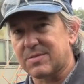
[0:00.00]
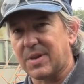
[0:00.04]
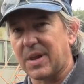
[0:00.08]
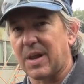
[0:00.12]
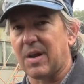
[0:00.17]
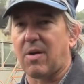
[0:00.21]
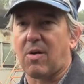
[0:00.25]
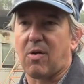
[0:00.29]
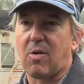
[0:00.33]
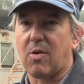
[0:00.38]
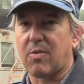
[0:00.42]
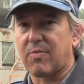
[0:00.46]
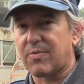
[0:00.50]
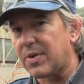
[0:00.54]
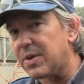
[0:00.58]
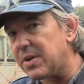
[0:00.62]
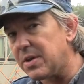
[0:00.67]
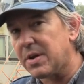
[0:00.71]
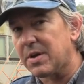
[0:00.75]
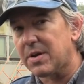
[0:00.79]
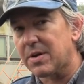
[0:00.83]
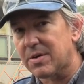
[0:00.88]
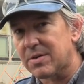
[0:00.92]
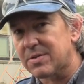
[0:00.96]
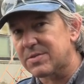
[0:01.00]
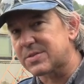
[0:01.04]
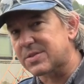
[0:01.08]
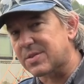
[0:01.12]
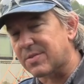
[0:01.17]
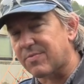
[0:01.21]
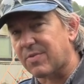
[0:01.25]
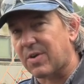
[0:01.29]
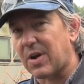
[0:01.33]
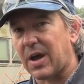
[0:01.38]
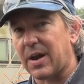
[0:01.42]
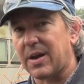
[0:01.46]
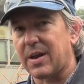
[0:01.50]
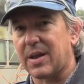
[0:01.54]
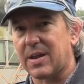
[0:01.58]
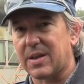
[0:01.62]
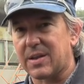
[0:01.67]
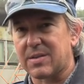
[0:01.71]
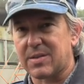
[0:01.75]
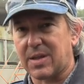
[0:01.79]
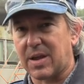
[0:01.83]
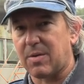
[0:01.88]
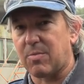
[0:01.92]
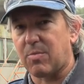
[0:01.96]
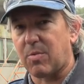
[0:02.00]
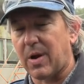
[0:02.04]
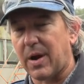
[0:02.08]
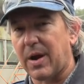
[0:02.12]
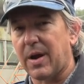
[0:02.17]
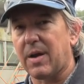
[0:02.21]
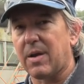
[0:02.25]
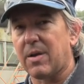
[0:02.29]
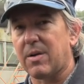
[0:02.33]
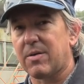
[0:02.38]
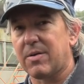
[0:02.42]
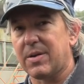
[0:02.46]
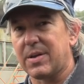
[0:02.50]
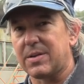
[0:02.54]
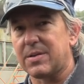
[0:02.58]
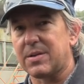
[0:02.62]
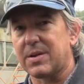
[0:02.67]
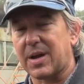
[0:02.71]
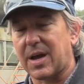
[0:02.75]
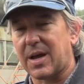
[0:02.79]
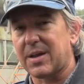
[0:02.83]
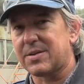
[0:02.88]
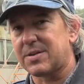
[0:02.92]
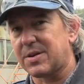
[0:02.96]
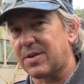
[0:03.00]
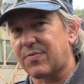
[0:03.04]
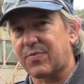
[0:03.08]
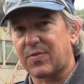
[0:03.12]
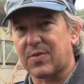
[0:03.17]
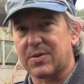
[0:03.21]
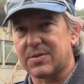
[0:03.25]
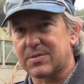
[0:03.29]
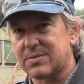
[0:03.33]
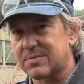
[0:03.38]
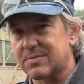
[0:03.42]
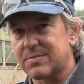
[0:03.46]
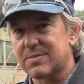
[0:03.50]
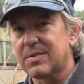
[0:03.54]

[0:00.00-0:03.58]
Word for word: You know, over years of running, they wear, and you got different